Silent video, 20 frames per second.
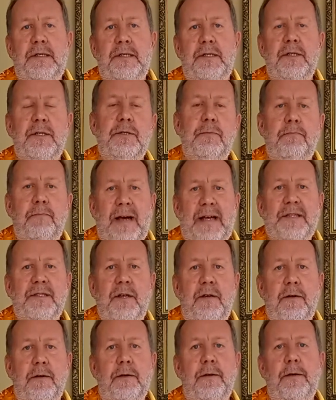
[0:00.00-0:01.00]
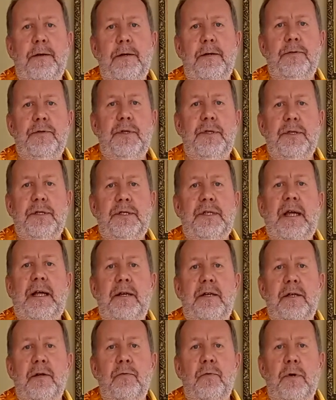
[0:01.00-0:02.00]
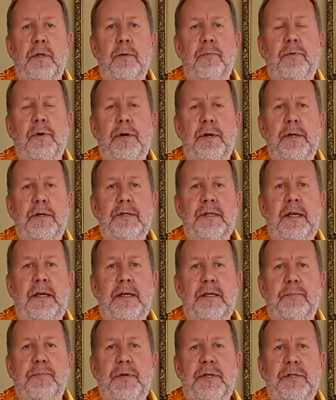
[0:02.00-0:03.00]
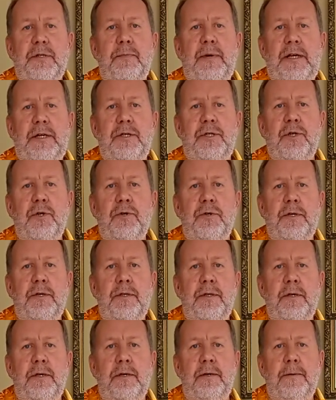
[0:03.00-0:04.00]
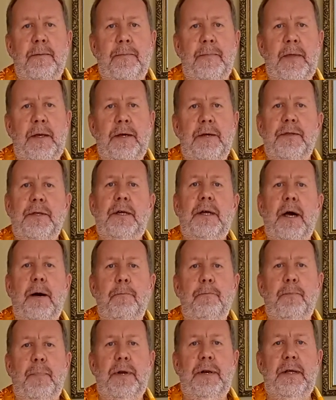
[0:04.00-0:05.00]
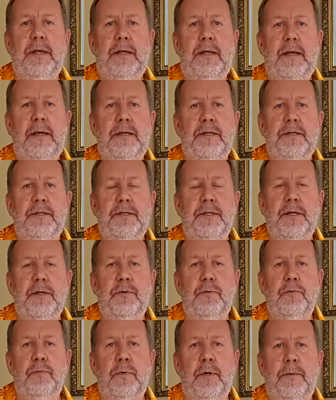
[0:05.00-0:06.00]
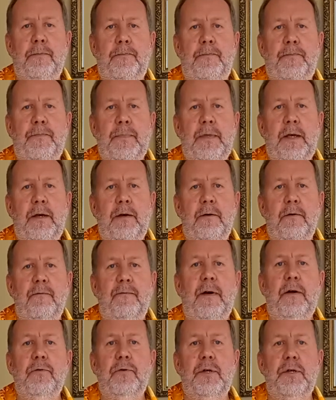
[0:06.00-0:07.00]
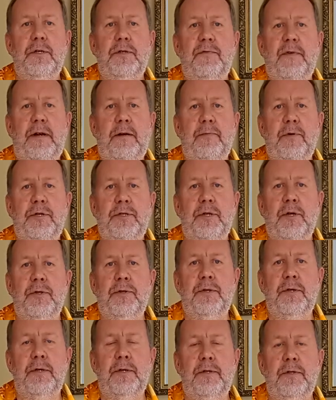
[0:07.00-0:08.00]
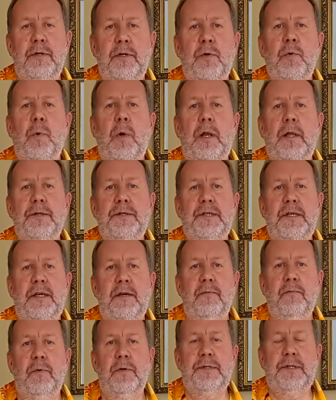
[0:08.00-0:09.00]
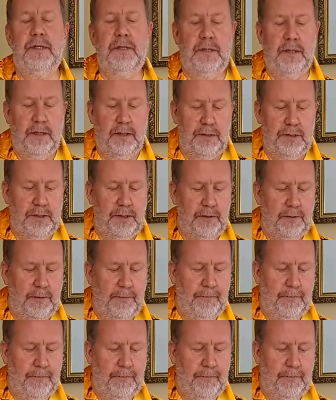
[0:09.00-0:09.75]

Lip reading: It doesn't matter to the standard what the product is, but to make sure that the company is to focus very much on the quality of what it does.